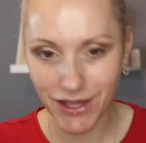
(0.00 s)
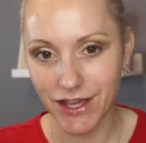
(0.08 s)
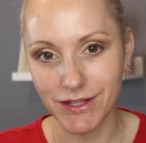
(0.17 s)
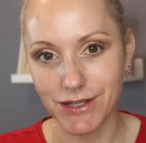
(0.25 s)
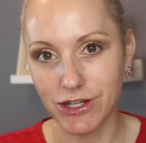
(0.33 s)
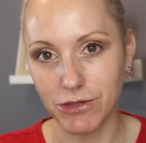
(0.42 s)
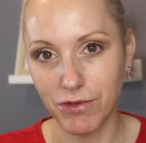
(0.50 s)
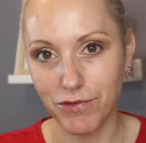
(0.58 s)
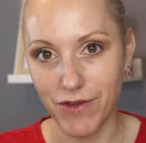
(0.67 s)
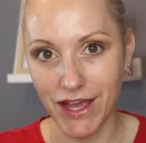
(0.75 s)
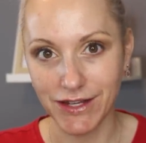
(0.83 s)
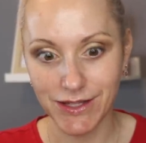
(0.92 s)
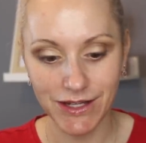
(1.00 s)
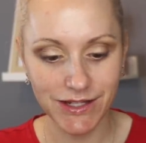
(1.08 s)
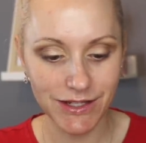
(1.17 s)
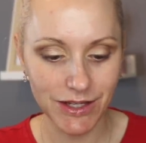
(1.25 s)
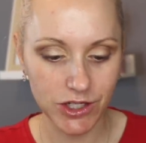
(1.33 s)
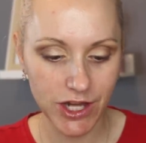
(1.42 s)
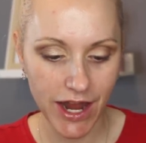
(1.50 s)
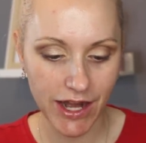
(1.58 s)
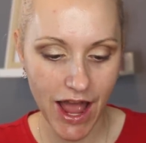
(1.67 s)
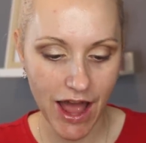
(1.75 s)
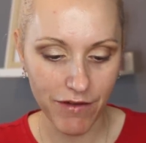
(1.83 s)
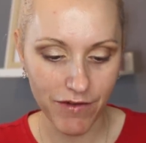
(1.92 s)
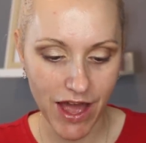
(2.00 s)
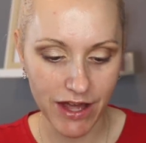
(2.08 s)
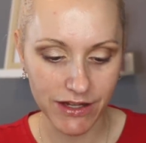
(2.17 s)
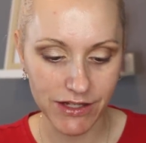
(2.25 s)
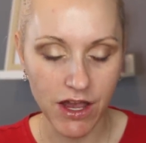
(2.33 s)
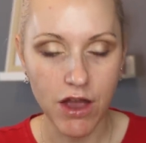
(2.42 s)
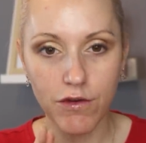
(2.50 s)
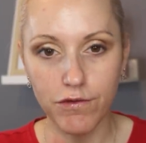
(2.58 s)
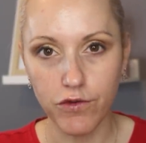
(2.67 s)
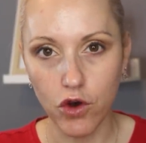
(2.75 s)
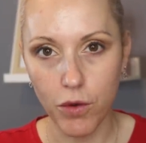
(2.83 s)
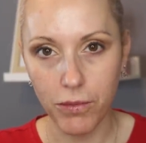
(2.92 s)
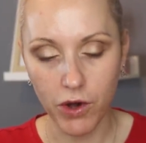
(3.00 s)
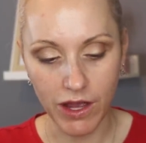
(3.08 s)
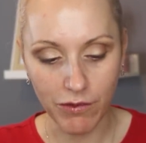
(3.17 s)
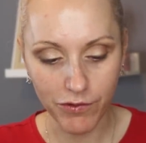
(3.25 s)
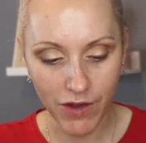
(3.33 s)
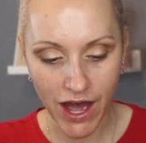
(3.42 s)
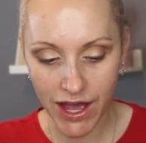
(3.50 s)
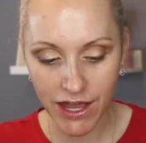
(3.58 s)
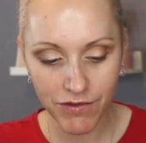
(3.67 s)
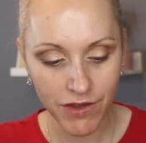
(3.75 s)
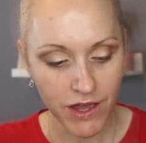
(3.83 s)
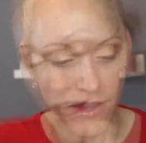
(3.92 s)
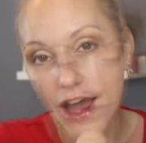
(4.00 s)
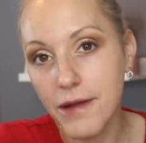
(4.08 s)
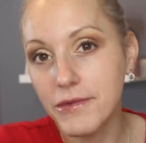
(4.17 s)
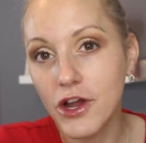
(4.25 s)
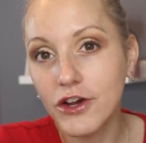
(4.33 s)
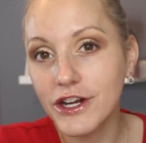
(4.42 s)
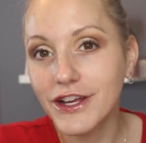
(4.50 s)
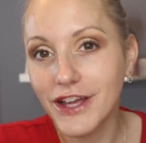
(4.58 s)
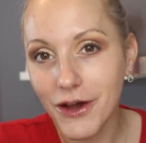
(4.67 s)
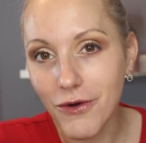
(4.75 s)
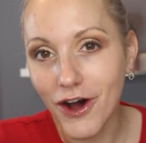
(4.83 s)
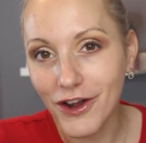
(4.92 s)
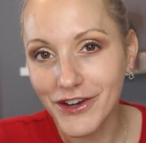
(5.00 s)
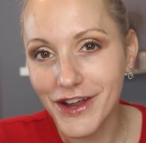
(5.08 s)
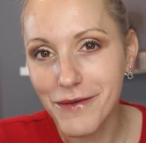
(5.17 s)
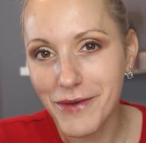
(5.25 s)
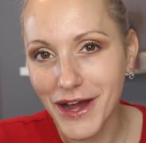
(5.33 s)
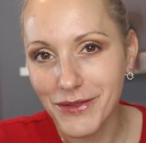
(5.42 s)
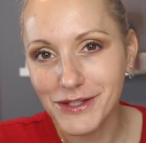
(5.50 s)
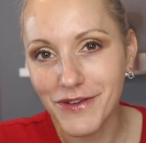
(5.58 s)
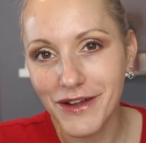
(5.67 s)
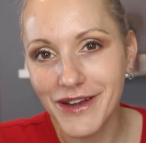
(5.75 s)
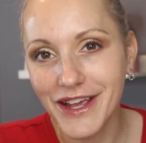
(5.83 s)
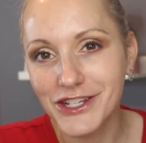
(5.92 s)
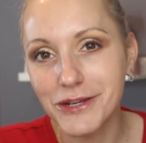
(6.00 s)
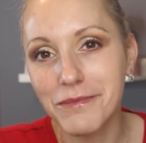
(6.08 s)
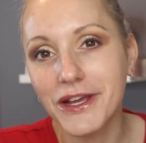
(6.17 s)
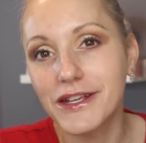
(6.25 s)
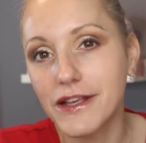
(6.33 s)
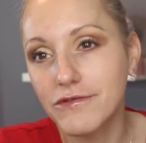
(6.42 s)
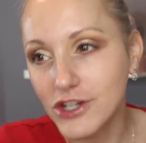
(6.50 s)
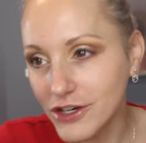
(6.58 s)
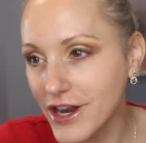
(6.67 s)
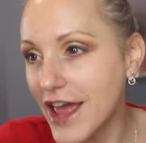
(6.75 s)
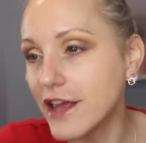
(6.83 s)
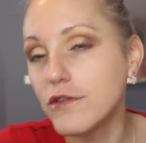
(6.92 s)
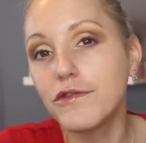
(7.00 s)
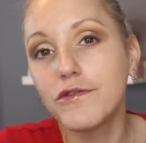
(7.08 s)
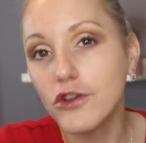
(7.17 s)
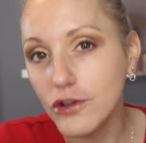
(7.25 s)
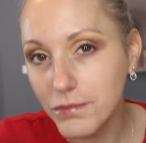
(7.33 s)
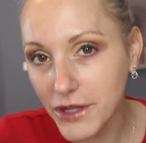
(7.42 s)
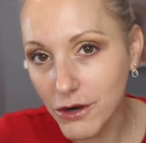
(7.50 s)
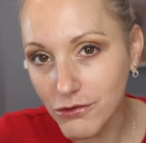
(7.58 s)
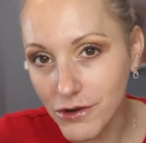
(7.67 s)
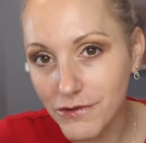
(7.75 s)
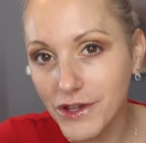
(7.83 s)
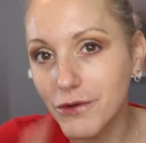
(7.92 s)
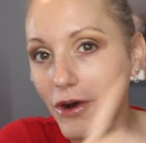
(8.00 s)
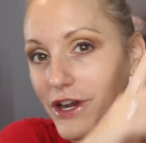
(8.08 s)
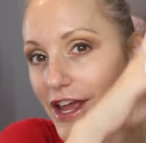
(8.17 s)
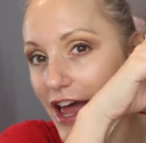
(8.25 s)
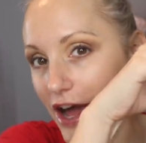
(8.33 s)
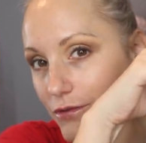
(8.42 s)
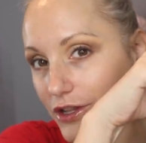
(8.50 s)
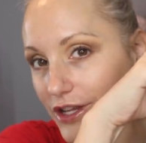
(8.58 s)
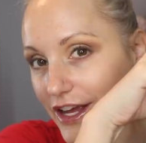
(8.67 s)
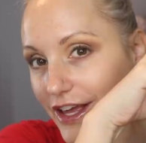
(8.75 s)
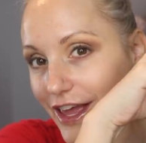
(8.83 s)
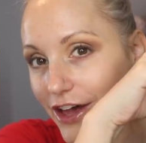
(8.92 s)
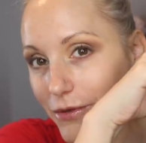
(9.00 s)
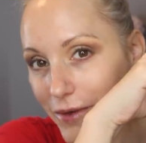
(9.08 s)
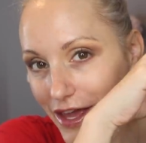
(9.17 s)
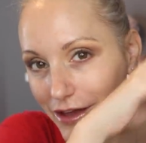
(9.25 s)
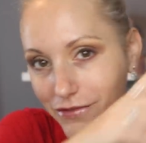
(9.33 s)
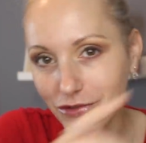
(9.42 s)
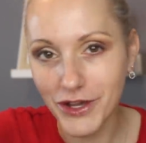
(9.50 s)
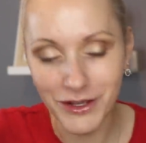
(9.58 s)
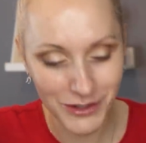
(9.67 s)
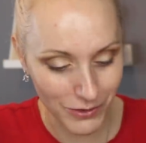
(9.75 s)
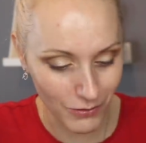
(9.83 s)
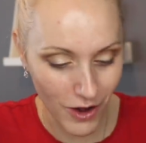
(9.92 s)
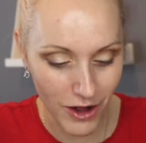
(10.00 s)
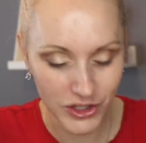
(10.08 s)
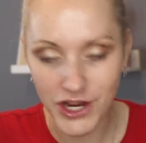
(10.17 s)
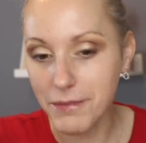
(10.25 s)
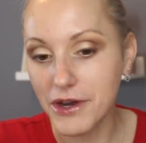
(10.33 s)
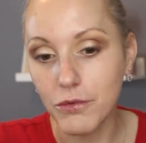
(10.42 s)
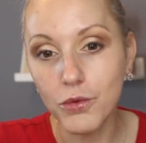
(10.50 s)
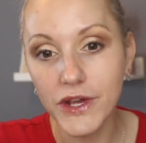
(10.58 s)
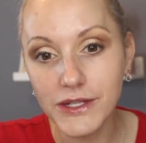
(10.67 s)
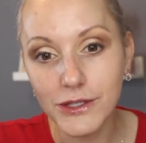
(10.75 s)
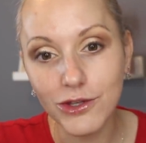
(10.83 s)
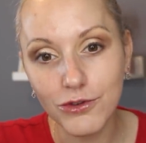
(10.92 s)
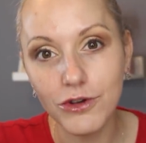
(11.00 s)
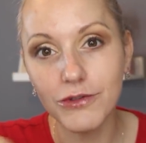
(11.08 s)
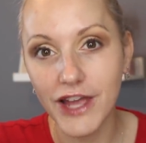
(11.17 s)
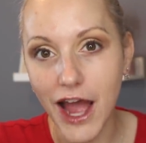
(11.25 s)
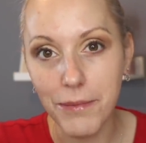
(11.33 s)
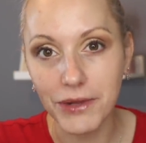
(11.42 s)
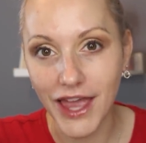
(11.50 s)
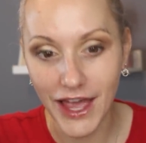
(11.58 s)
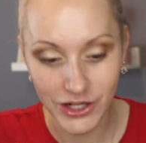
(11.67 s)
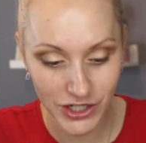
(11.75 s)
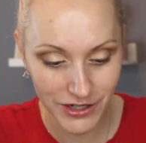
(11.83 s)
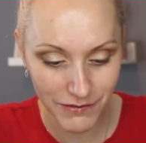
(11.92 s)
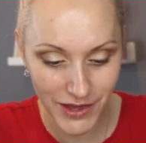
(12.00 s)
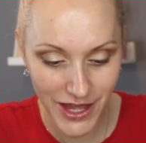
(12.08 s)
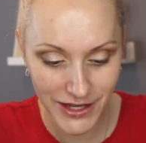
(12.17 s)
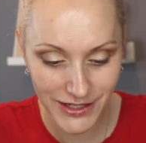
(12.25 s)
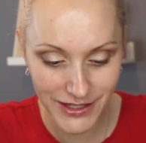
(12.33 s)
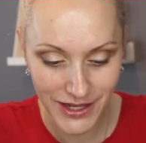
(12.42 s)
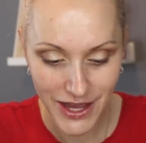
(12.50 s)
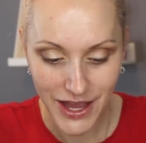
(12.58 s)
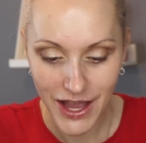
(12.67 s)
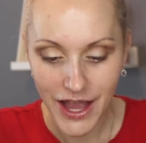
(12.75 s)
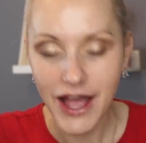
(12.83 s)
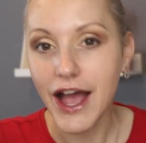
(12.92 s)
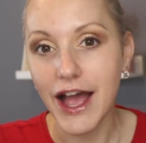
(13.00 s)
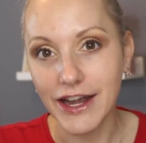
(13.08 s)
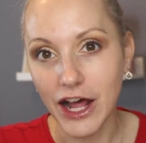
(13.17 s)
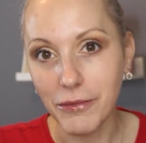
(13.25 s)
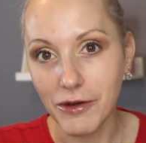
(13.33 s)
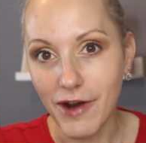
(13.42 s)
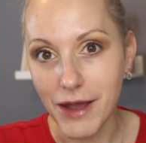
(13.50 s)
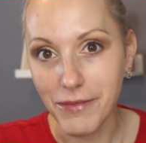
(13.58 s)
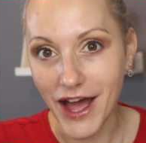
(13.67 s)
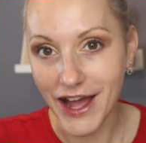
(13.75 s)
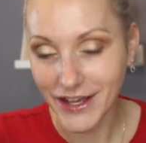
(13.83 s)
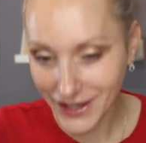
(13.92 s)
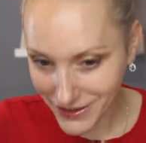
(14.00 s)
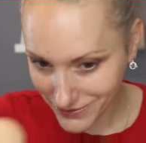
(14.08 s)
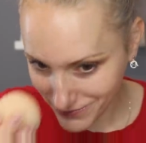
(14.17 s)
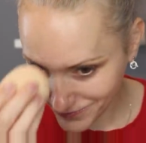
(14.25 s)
it's the Double Fixx. This is the shade FX 4.5. I'm not going to go on about this foundation because I've done a full-blown review on it. I will link it up here for you to watch. I'm going to whiz through the application of this and I'll be right back.